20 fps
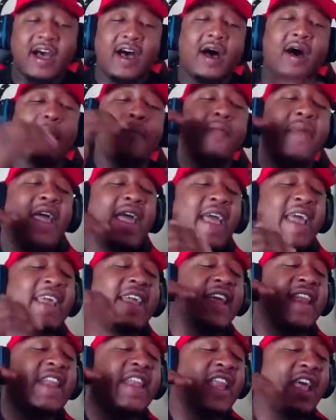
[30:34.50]
A man
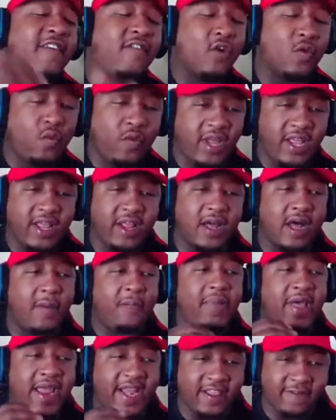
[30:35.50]
can never win a
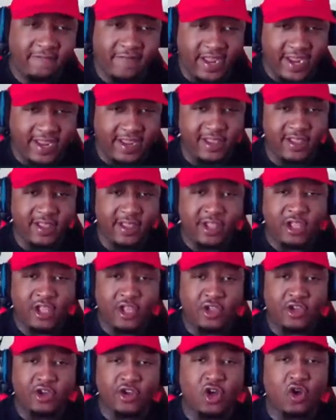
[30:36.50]
petty fight
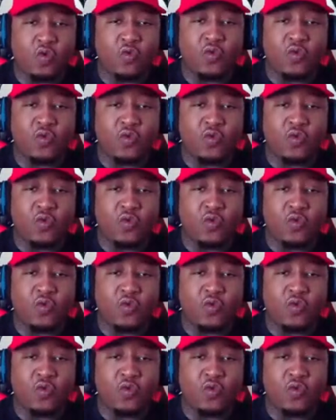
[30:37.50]
you know,